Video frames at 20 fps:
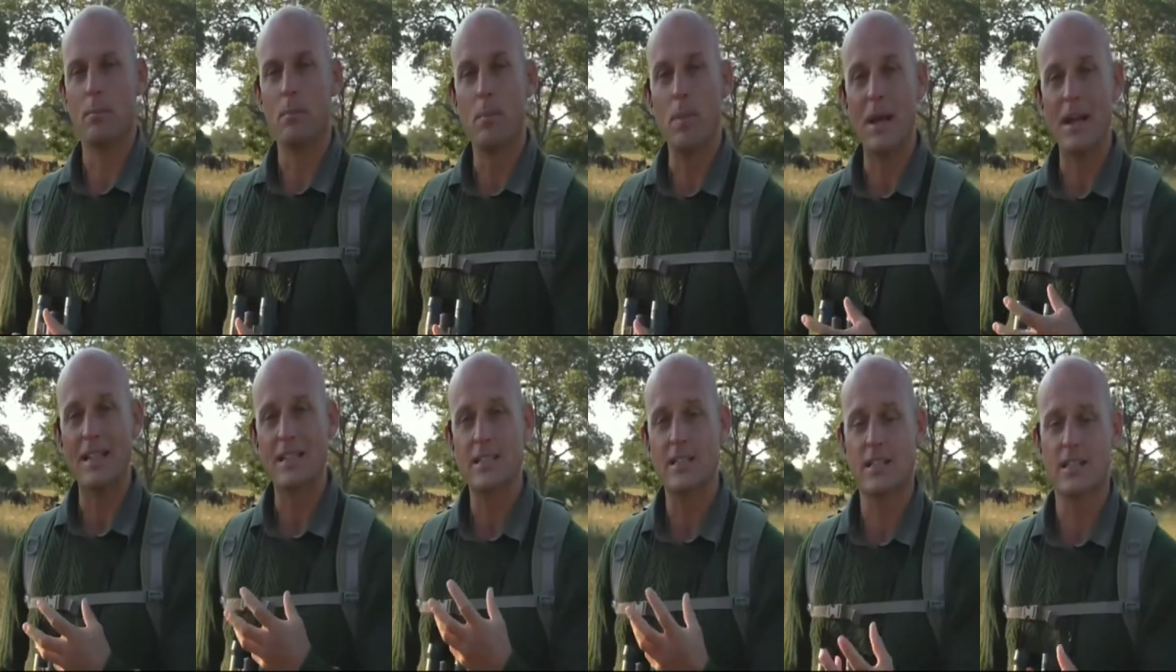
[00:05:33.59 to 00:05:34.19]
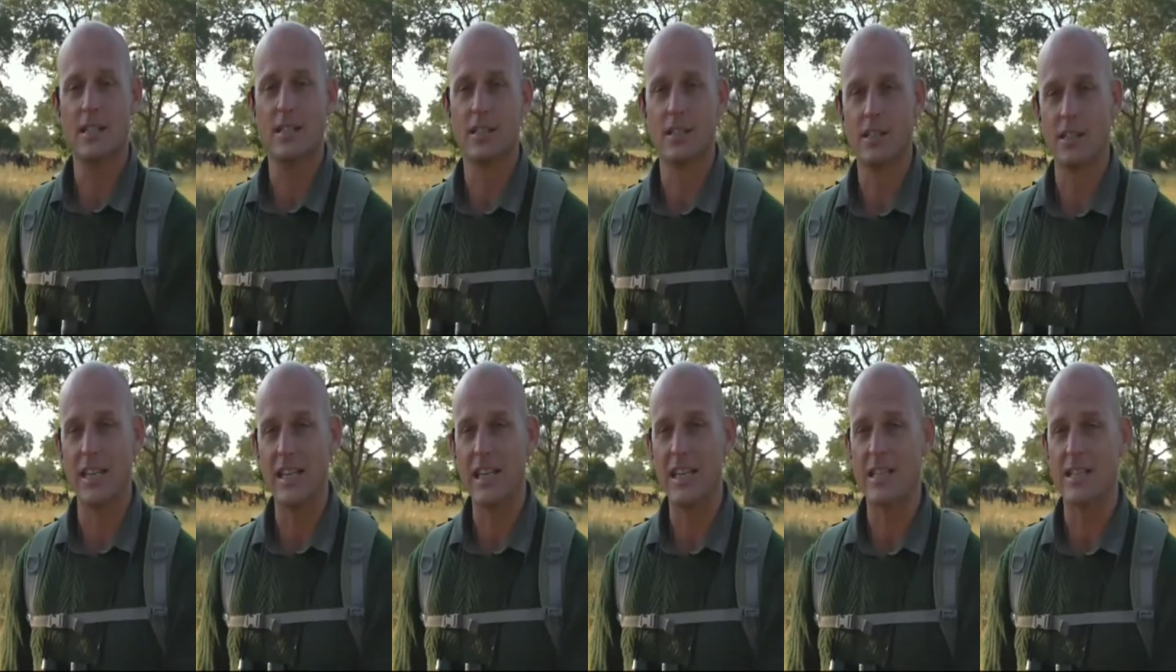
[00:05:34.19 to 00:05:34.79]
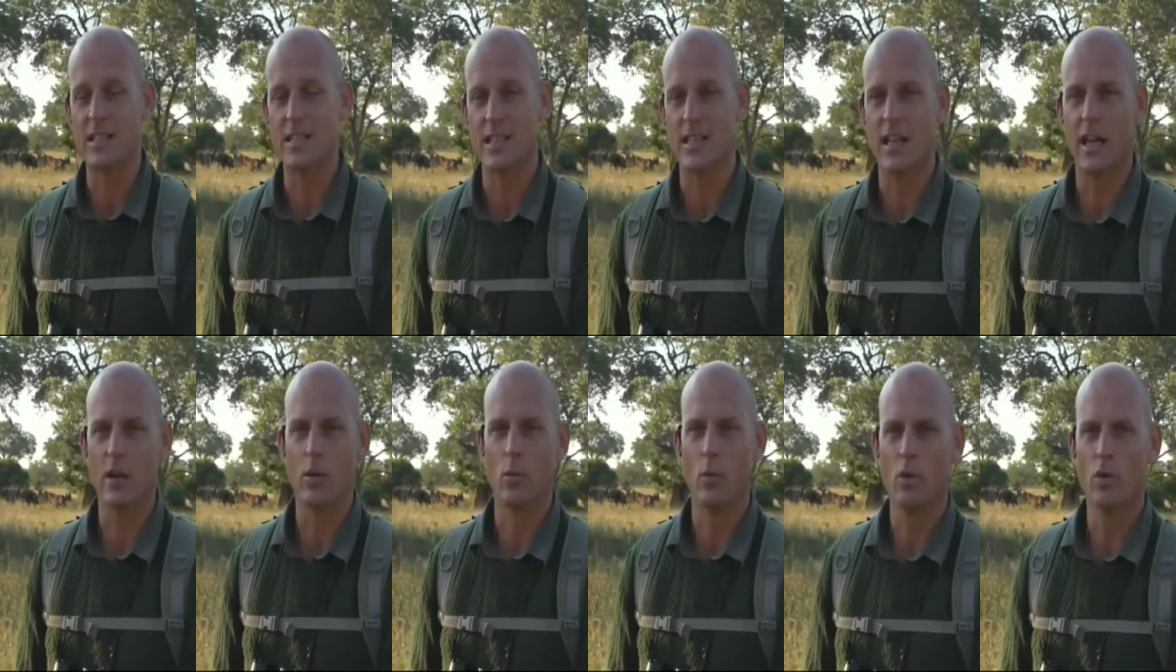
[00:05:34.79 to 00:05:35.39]
best genes in
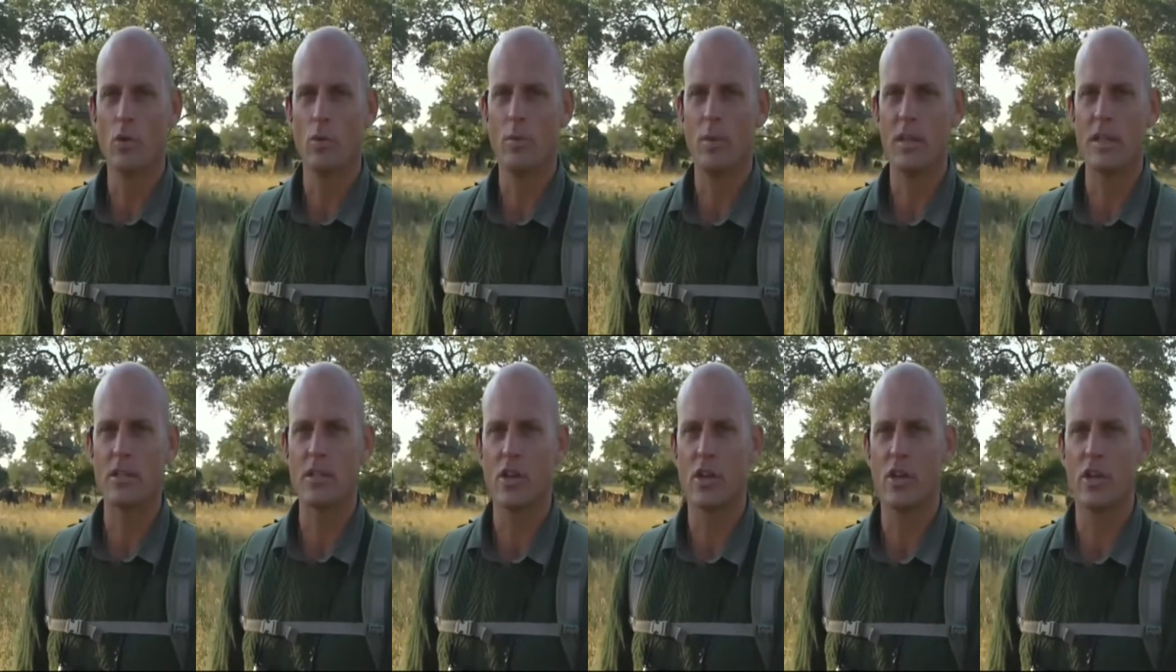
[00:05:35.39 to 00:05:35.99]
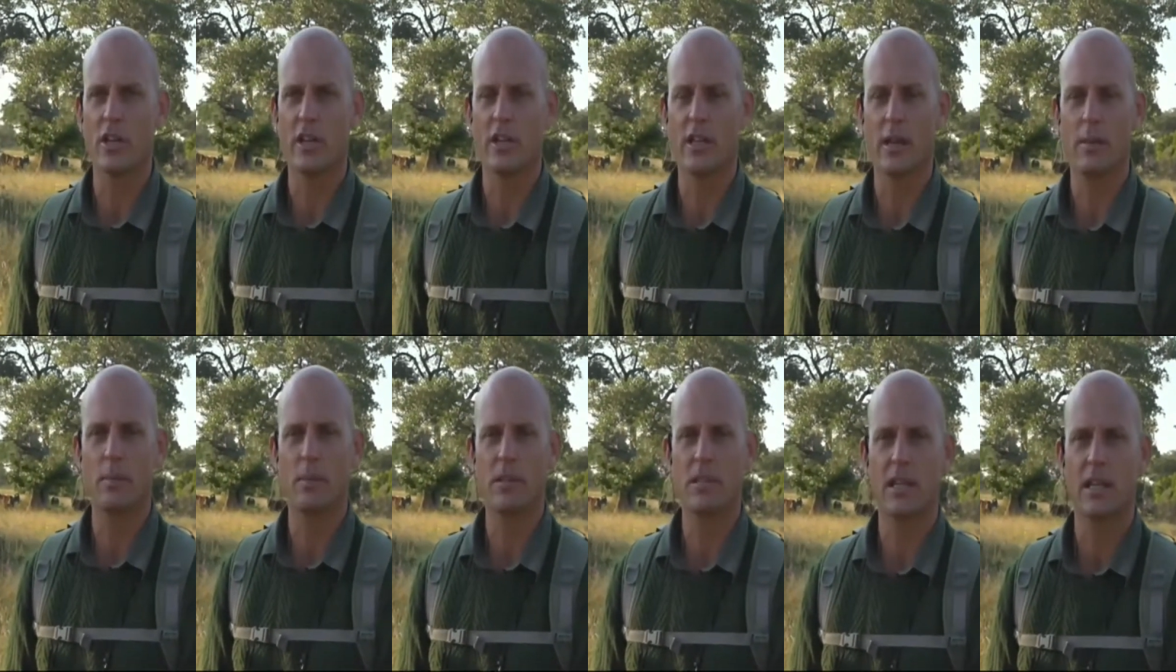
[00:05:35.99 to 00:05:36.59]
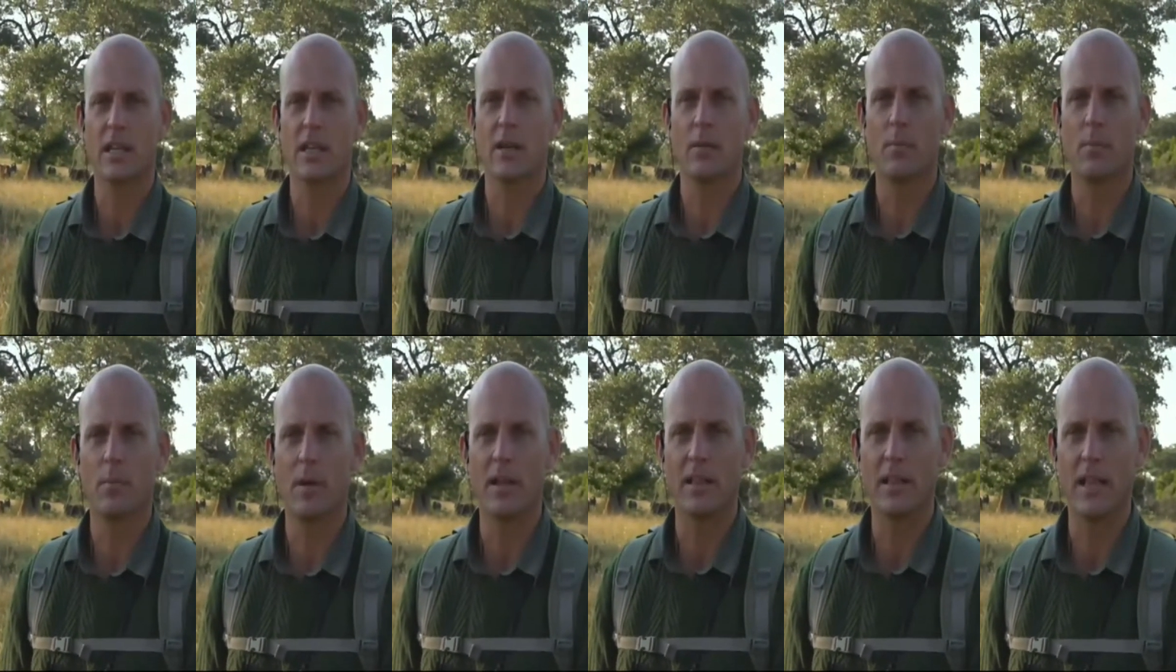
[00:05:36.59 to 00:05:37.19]
that wildebeest herd at that particular
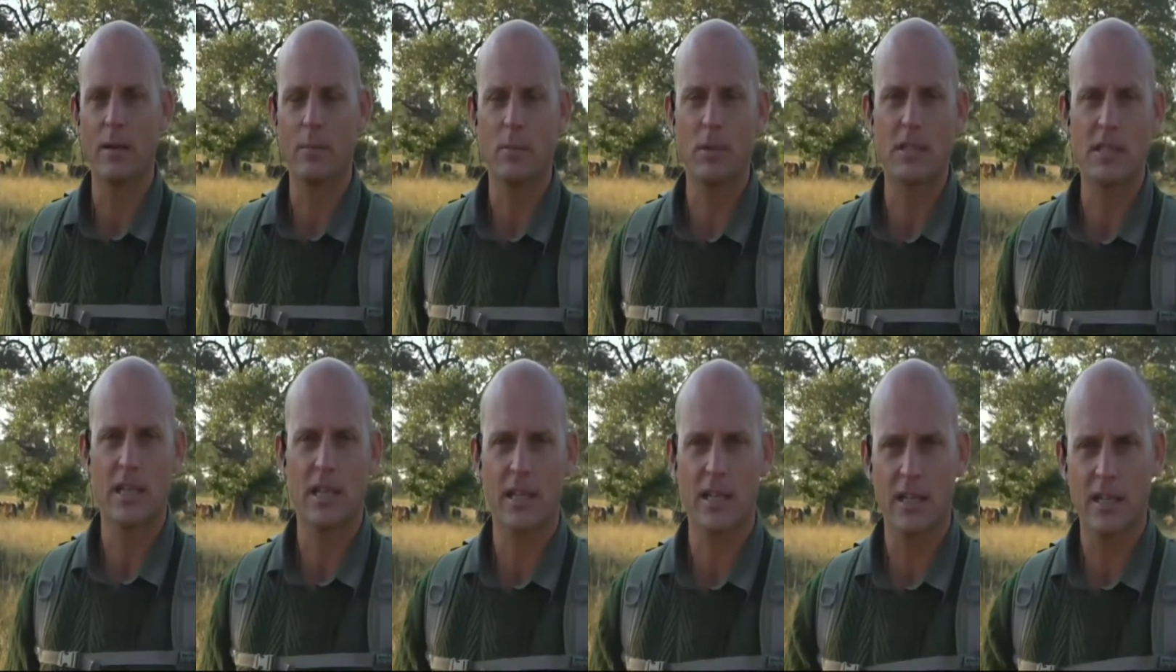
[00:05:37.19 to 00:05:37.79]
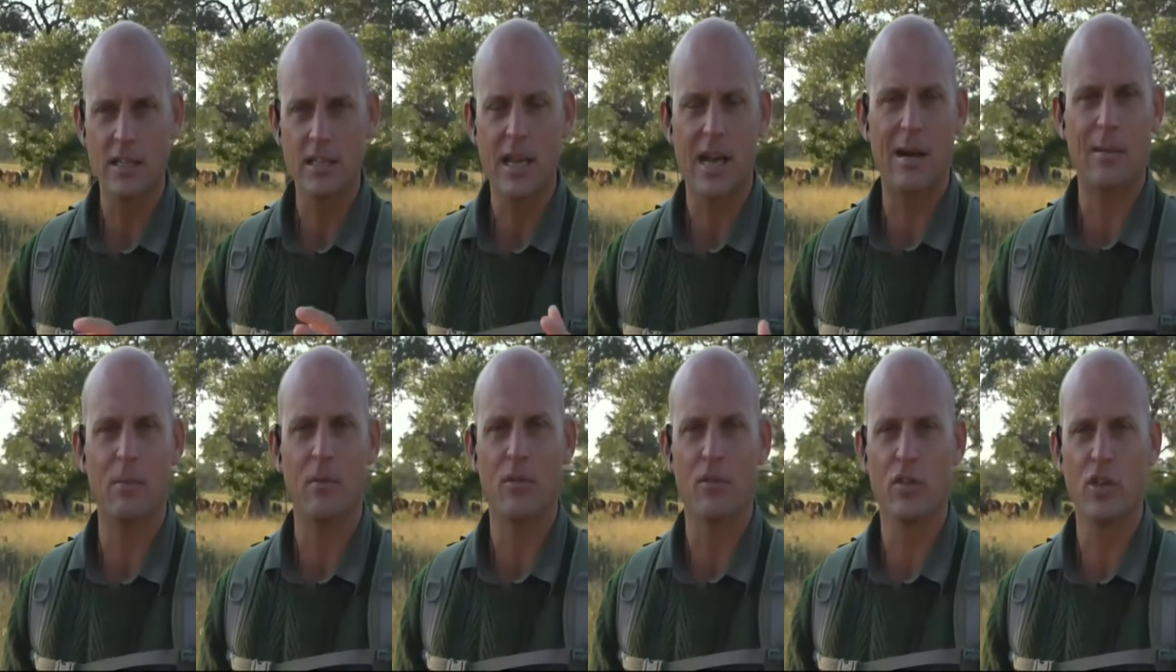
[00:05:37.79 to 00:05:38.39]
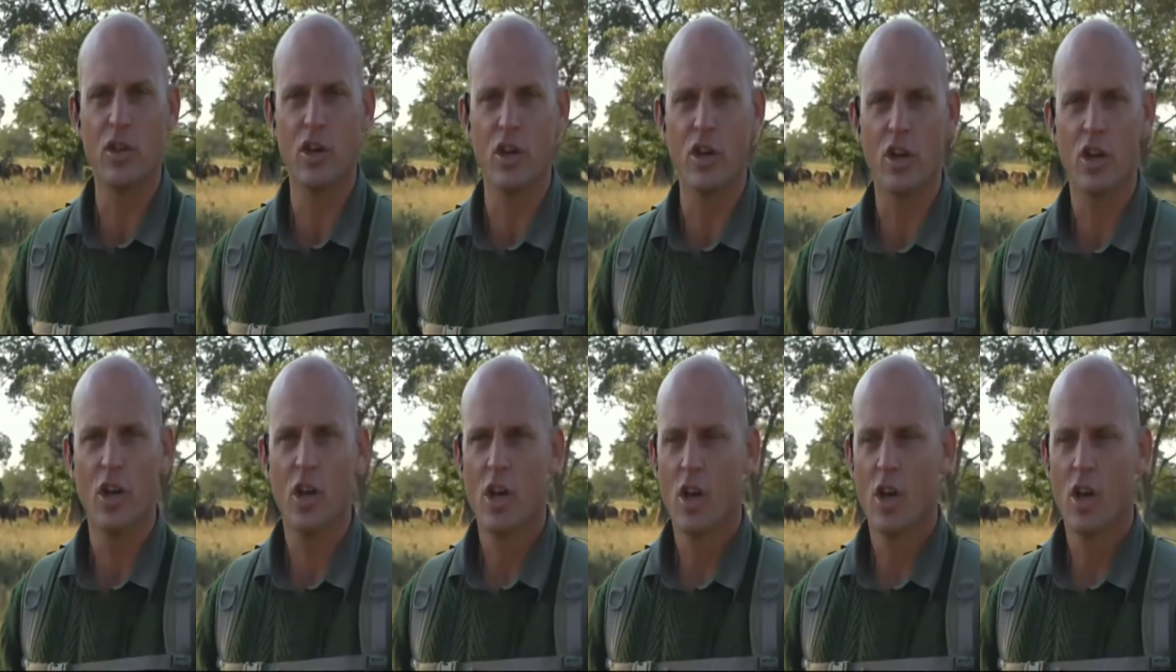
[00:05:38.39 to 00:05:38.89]
at that particular time of year